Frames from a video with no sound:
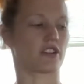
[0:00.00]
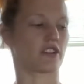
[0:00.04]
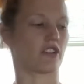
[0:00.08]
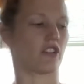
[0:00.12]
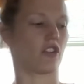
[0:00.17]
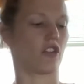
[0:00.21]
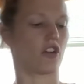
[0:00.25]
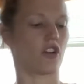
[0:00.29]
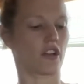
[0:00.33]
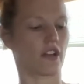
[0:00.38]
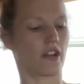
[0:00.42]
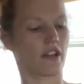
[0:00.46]
to
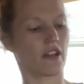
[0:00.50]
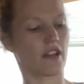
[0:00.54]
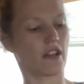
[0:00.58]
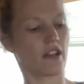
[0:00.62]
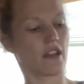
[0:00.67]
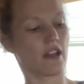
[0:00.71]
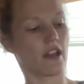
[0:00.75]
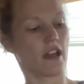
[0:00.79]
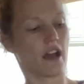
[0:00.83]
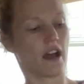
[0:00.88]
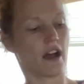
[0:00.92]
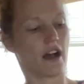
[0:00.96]
look.
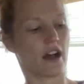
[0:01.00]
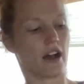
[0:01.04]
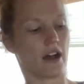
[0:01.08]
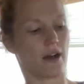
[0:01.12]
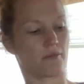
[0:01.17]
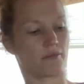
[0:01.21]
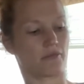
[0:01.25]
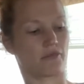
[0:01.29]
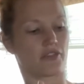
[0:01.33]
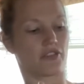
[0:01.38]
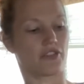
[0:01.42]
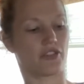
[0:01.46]

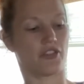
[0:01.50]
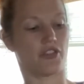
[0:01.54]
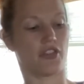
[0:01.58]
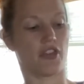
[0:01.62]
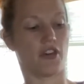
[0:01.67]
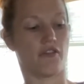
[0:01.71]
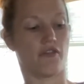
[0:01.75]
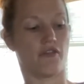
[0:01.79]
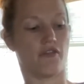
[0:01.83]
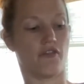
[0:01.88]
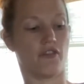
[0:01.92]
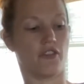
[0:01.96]
Um,
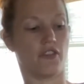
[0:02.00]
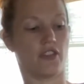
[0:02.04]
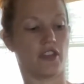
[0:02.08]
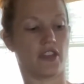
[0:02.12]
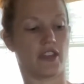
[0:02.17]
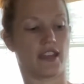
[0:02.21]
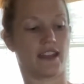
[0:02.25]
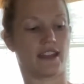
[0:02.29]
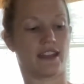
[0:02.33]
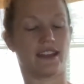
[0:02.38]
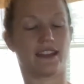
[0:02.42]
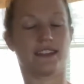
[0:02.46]
the,
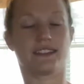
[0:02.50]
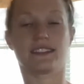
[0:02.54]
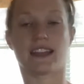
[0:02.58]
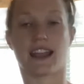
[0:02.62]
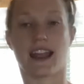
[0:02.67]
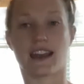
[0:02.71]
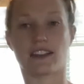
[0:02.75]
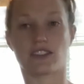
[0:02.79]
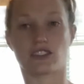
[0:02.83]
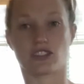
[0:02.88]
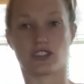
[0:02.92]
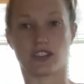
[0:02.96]
the it is
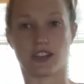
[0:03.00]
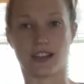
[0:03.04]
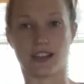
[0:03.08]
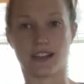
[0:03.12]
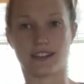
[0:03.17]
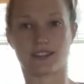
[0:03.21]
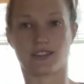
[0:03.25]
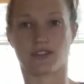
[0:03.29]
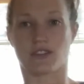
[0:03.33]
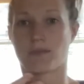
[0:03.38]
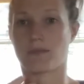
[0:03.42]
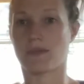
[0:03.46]
H D,
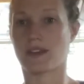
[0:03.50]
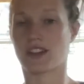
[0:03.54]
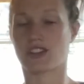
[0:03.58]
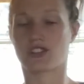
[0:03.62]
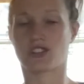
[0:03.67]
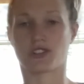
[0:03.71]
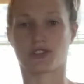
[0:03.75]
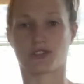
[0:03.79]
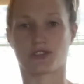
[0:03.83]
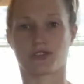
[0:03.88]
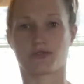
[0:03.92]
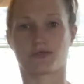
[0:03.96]
so the
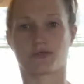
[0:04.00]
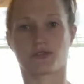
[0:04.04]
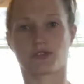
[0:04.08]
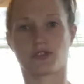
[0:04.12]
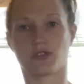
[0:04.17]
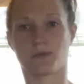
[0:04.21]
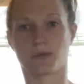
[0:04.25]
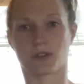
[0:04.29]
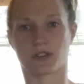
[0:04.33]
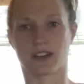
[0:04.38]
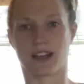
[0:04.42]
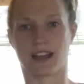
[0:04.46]
picture is
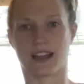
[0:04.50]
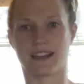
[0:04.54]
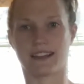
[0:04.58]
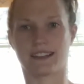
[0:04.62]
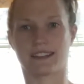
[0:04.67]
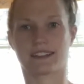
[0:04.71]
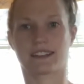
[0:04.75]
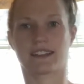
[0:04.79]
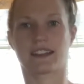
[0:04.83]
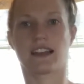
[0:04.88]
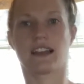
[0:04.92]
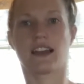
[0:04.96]
super
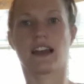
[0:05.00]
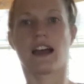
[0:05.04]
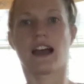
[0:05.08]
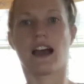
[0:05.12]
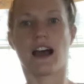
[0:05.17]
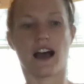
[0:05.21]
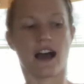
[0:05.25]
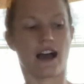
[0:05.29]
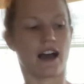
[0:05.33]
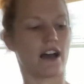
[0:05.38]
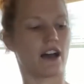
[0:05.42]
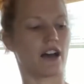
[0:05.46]
nice.
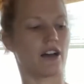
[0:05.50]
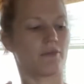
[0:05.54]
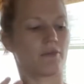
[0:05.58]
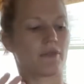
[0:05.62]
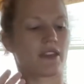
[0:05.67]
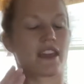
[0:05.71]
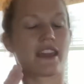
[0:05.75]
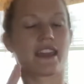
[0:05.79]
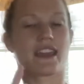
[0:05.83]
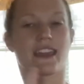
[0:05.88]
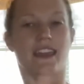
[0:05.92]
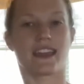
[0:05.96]
Um,
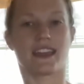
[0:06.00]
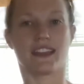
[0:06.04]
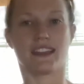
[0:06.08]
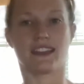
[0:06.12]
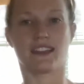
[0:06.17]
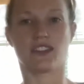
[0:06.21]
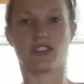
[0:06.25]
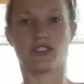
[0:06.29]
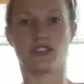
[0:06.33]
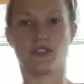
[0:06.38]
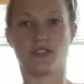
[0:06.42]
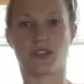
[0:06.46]

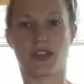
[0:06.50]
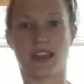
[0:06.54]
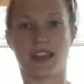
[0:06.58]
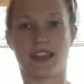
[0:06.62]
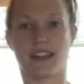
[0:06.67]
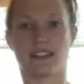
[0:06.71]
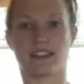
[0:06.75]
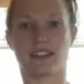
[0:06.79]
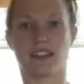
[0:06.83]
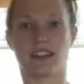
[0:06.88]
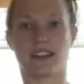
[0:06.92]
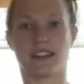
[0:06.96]
it you
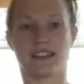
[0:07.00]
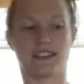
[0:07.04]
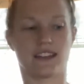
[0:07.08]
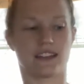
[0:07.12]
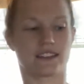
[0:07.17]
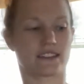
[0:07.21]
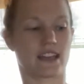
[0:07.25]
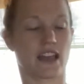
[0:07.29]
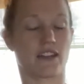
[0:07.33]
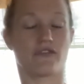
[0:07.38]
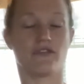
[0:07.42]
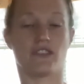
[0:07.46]
can it
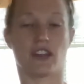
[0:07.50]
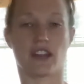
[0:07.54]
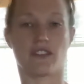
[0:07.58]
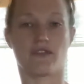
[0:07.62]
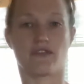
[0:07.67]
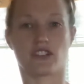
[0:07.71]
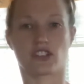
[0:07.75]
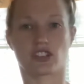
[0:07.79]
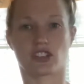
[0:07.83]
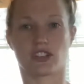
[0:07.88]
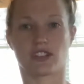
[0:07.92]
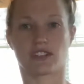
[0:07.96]
does have night
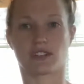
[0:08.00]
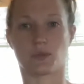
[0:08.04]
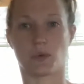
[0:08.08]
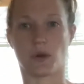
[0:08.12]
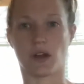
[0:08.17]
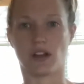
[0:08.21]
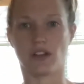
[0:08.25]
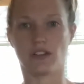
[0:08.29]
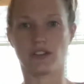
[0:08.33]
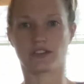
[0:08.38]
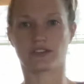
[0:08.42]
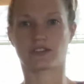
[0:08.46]
vision as
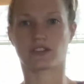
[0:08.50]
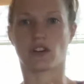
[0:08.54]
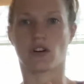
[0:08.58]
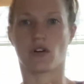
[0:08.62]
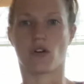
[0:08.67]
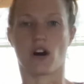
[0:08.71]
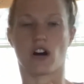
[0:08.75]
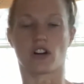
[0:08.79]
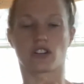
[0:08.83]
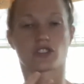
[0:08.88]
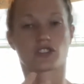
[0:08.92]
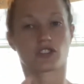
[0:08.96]
well, so
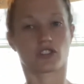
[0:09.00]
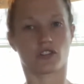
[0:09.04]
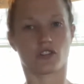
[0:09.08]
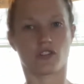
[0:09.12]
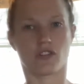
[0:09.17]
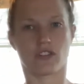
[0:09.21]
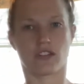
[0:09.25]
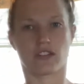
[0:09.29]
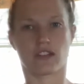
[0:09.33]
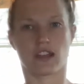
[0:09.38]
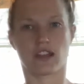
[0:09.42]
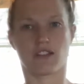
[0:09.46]
I'll show you
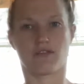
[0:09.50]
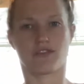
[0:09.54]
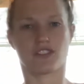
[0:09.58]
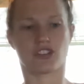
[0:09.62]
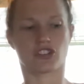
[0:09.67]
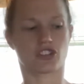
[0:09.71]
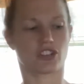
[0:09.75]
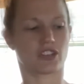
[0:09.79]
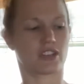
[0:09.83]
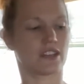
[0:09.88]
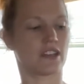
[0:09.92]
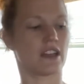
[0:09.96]
the night
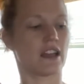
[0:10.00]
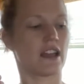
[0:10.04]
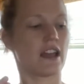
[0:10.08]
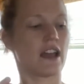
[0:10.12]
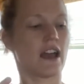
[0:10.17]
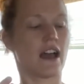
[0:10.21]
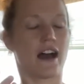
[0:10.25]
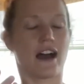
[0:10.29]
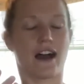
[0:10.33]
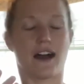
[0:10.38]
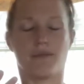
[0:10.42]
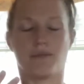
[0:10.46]
vision.
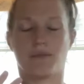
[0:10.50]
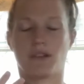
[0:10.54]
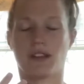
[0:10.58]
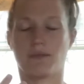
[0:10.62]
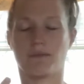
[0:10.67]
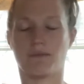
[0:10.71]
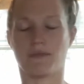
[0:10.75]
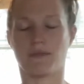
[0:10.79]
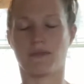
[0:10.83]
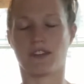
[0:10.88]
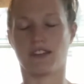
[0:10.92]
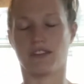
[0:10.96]
Um, but
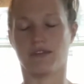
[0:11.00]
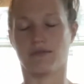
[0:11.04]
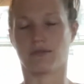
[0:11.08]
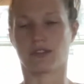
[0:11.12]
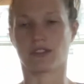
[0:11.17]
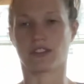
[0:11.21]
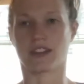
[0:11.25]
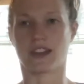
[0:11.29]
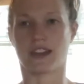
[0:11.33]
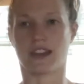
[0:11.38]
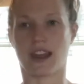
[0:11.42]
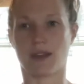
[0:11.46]
it
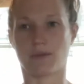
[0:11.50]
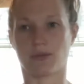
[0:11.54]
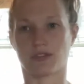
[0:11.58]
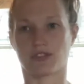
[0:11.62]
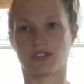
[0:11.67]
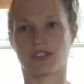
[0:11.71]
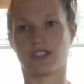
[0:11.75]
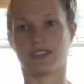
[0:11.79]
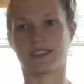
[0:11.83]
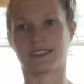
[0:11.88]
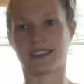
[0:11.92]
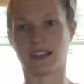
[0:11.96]
really enables
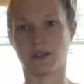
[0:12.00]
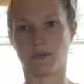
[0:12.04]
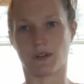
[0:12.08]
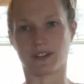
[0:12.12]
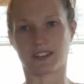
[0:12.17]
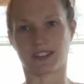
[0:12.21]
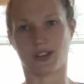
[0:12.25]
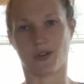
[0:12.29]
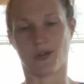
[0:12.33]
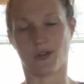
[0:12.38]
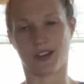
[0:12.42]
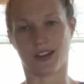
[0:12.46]
you to see what's
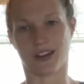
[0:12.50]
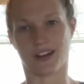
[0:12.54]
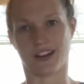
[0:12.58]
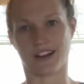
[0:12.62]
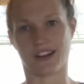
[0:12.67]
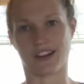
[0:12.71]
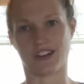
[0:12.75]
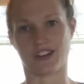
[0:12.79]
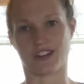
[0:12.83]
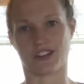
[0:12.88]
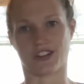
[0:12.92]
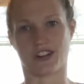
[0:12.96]
going on in
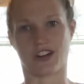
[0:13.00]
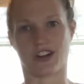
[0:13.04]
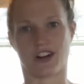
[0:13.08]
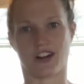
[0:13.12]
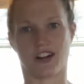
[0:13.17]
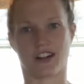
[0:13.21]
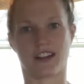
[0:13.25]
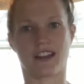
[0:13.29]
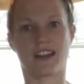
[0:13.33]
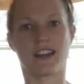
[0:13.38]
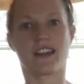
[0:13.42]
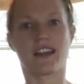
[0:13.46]
your
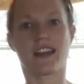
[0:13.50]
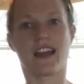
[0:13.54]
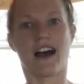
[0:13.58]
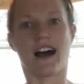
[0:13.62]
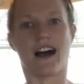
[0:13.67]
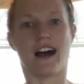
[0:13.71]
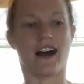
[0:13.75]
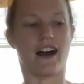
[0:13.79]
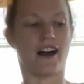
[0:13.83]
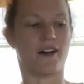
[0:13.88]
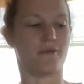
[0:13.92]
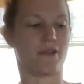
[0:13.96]
yard.
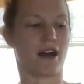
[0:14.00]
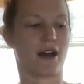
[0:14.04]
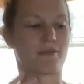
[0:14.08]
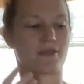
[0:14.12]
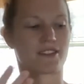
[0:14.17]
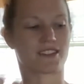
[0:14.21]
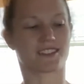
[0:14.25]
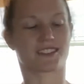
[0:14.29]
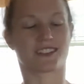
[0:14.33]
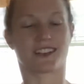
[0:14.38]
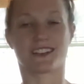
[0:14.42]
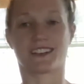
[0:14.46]
Um, I'm
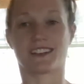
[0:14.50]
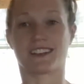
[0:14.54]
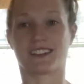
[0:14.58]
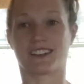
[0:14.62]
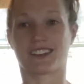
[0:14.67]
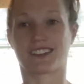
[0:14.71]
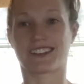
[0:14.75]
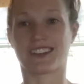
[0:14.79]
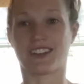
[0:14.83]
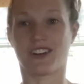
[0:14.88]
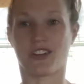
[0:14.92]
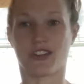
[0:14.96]
excited to
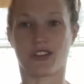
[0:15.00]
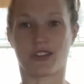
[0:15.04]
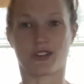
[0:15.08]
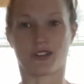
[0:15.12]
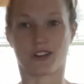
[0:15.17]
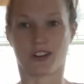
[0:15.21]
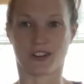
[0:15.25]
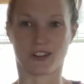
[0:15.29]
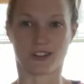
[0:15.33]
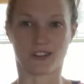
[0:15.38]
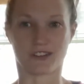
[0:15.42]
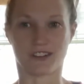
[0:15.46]
see all the
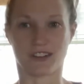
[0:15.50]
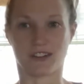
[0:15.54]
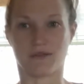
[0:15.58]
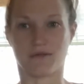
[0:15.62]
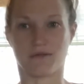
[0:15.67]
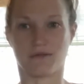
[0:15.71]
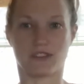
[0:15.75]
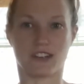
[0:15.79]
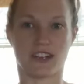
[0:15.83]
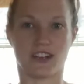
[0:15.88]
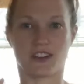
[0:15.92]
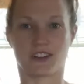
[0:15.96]
critters
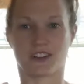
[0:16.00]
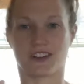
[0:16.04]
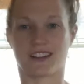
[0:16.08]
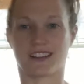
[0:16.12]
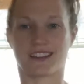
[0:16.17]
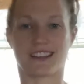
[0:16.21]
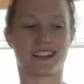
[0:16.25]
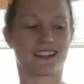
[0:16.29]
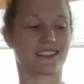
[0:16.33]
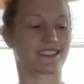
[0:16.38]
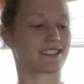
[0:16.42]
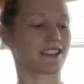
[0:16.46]
and deer and
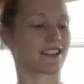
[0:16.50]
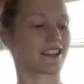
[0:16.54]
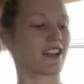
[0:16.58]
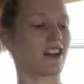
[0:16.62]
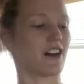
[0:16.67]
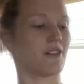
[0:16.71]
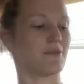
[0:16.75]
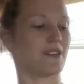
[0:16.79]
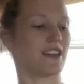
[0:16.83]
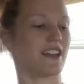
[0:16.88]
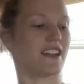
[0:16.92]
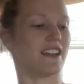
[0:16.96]
things that
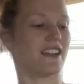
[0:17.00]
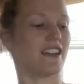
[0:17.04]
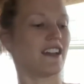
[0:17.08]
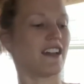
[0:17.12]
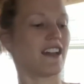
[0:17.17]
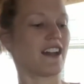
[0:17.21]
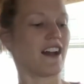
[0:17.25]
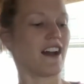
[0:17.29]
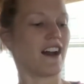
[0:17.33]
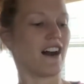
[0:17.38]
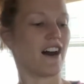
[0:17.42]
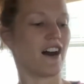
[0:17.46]
come in
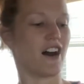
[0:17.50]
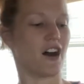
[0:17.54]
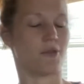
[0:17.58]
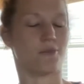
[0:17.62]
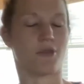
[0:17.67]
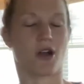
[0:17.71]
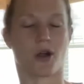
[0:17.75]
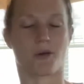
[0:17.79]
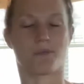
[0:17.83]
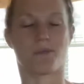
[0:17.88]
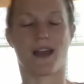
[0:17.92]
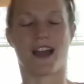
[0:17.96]
um,
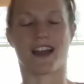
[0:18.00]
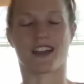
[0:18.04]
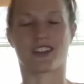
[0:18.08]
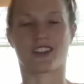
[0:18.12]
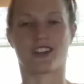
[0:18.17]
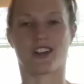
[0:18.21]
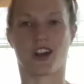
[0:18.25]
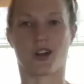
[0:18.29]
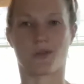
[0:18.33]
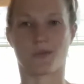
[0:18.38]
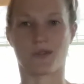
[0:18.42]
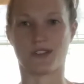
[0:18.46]
our
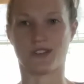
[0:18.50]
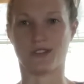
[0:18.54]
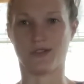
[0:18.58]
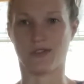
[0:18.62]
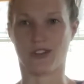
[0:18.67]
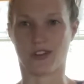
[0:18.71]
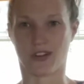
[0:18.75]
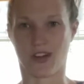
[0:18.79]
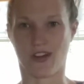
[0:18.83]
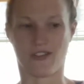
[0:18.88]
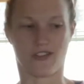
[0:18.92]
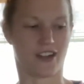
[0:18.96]
backyard. We do
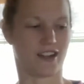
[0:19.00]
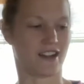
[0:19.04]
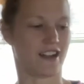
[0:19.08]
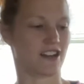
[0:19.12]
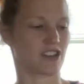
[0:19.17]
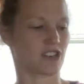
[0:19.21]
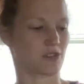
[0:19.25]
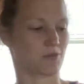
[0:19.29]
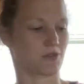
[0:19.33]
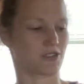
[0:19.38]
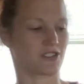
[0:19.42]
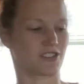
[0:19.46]
look over a
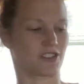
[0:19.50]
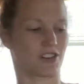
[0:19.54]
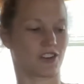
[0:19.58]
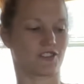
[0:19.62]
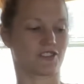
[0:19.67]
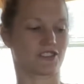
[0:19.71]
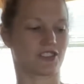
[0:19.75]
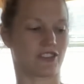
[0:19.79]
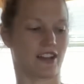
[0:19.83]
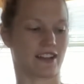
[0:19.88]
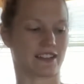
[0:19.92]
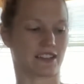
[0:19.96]
nature preserve,
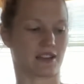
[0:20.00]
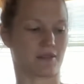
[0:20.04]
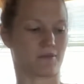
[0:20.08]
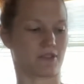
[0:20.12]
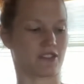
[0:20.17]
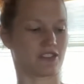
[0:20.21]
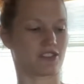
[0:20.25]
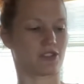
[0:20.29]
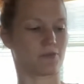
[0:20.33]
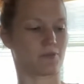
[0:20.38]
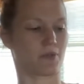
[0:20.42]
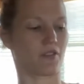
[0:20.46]
so that's gonna be
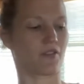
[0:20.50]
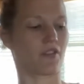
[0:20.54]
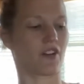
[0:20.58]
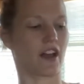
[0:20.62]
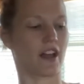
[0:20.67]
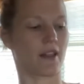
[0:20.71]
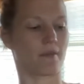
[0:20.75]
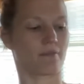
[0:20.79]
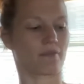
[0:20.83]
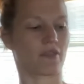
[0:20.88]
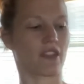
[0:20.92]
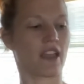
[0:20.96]
super
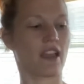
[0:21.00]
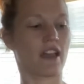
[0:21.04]
fun.